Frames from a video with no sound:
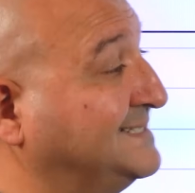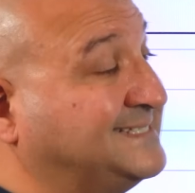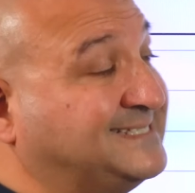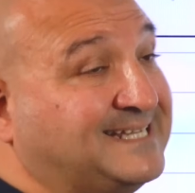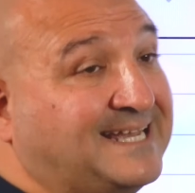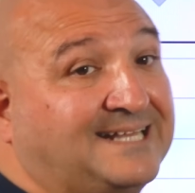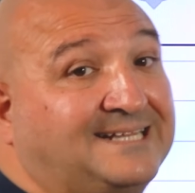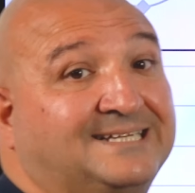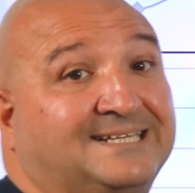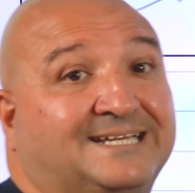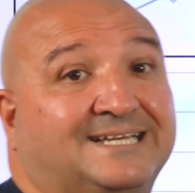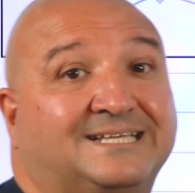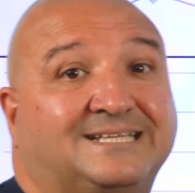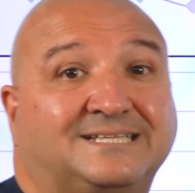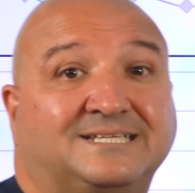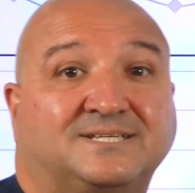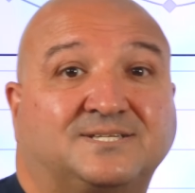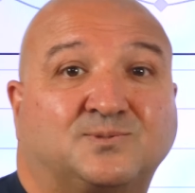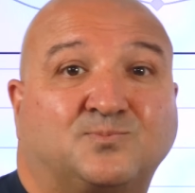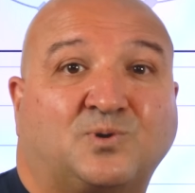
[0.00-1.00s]
selling
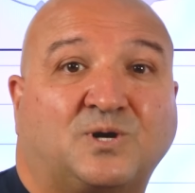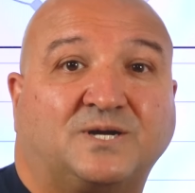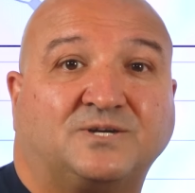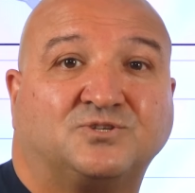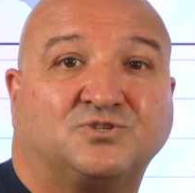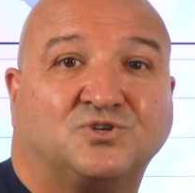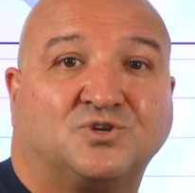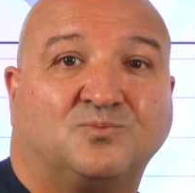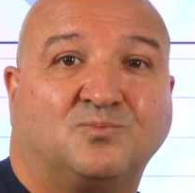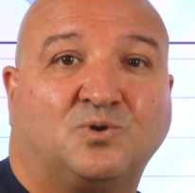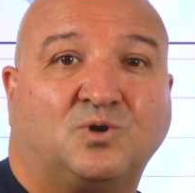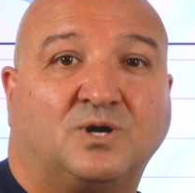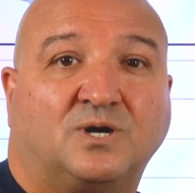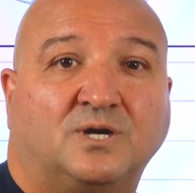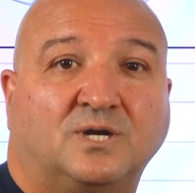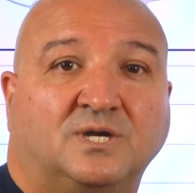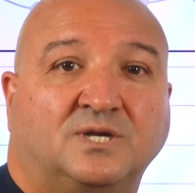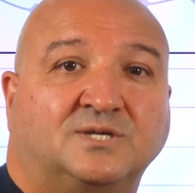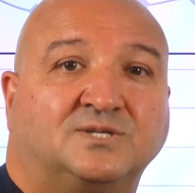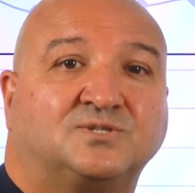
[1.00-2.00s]
at list price or
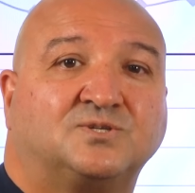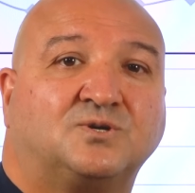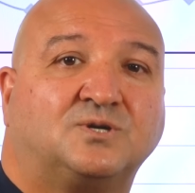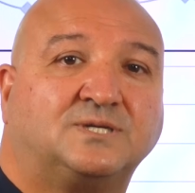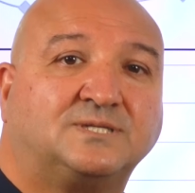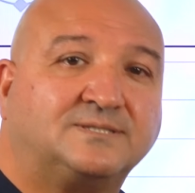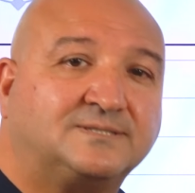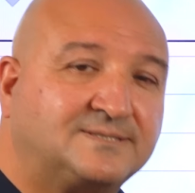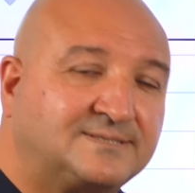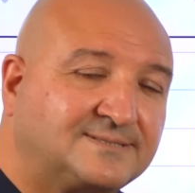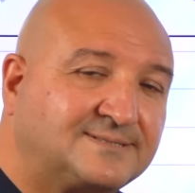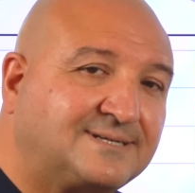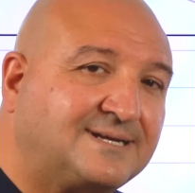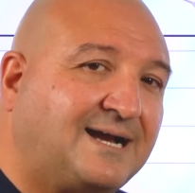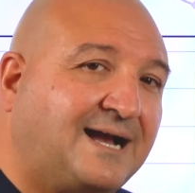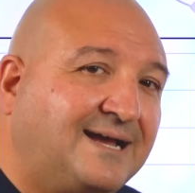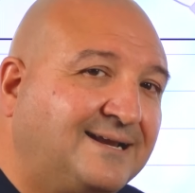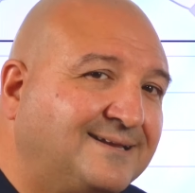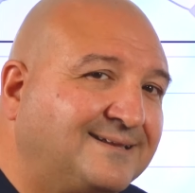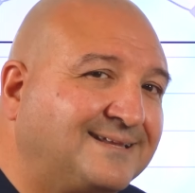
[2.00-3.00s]
more. So it's
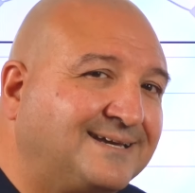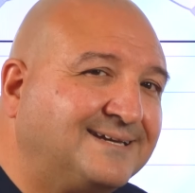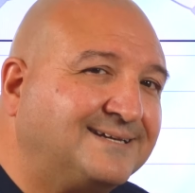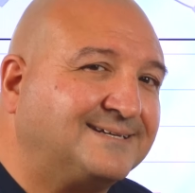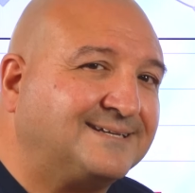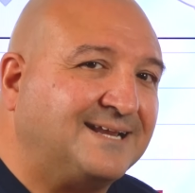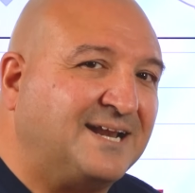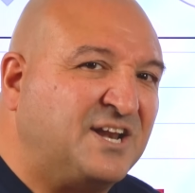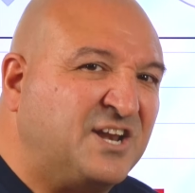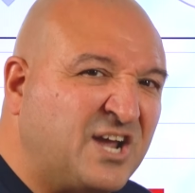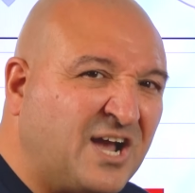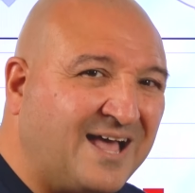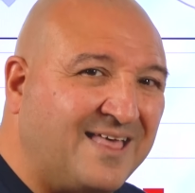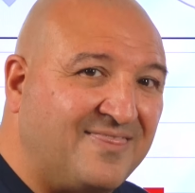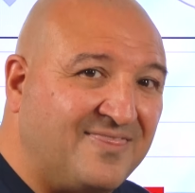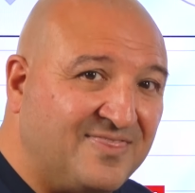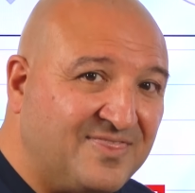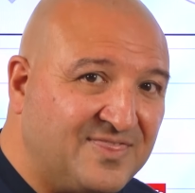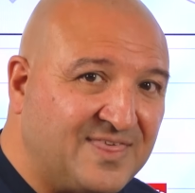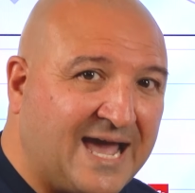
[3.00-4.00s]
kind of like
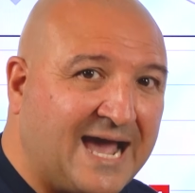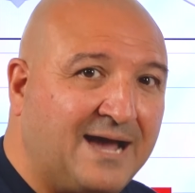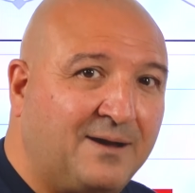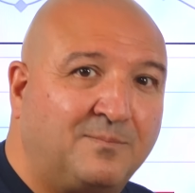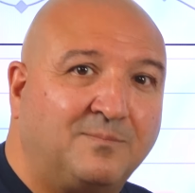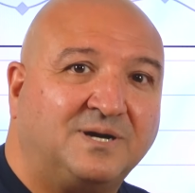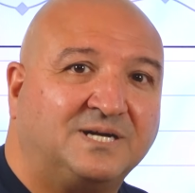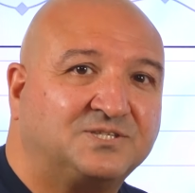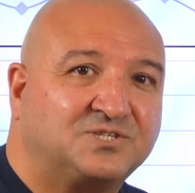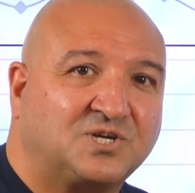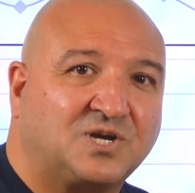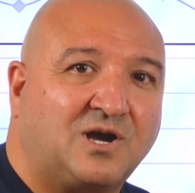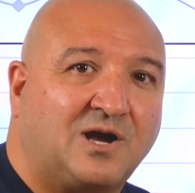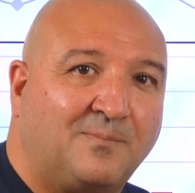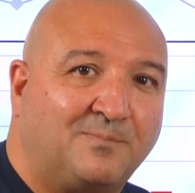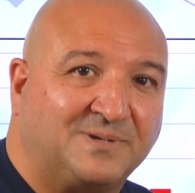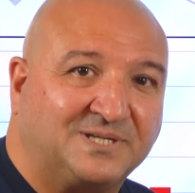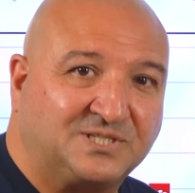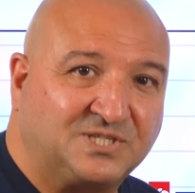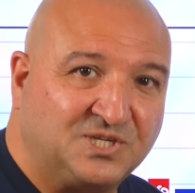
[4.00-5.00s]
not that much
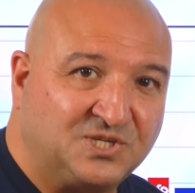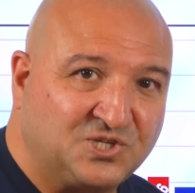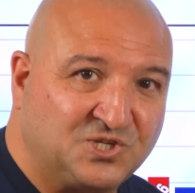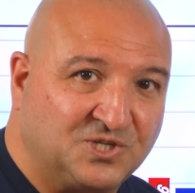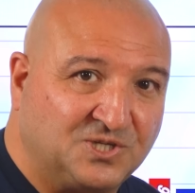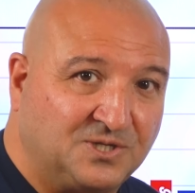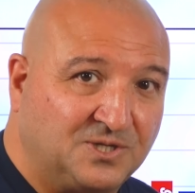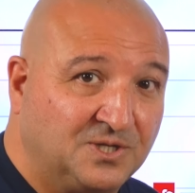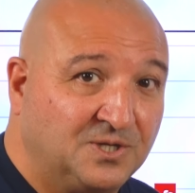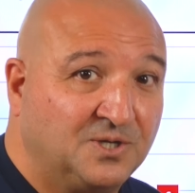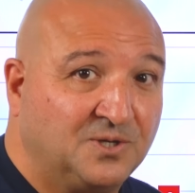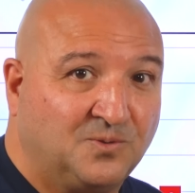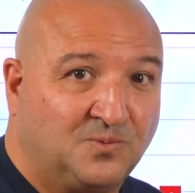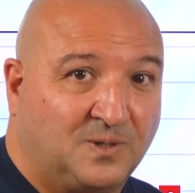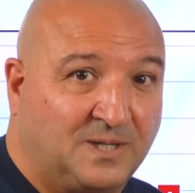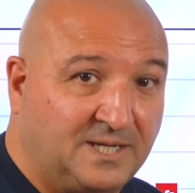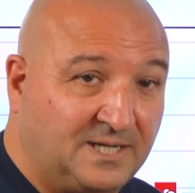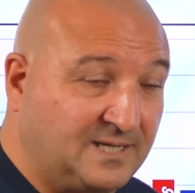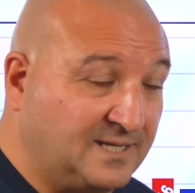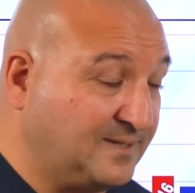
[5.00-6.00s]
competition
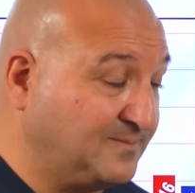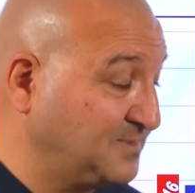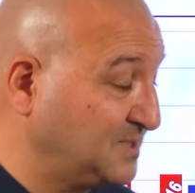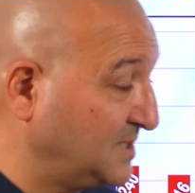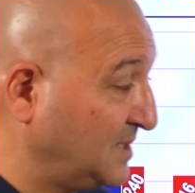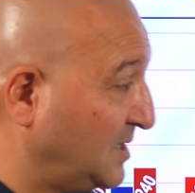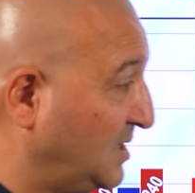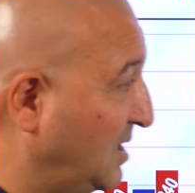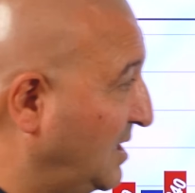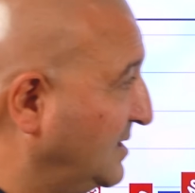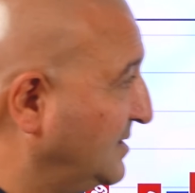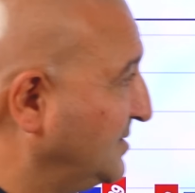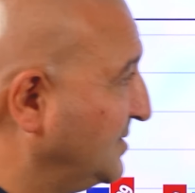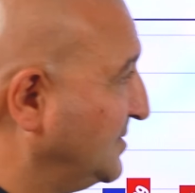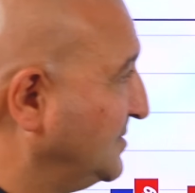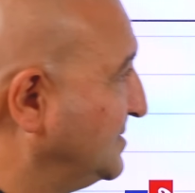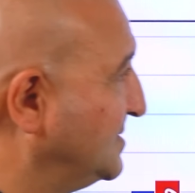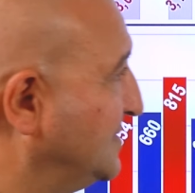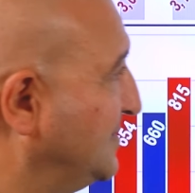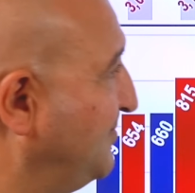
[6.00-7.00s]
when it comes to
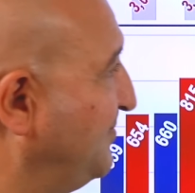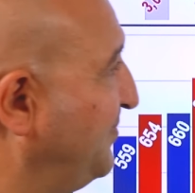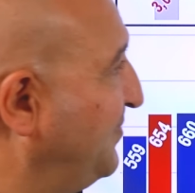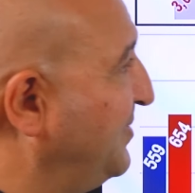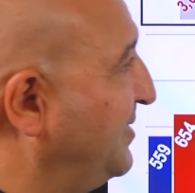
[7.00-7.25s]
condos.